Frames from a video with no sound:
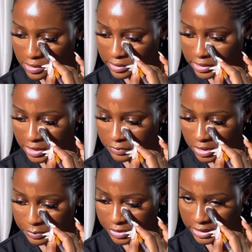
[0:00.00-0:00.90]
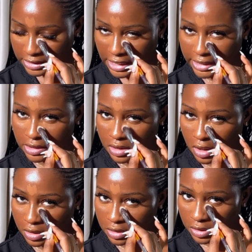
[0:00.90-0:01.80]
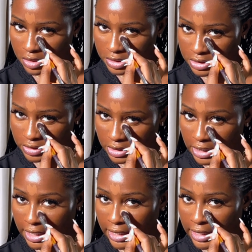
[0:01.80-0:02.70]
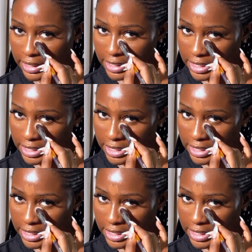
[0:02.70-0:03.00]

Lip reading: Then you want to put a lighter color under the eye.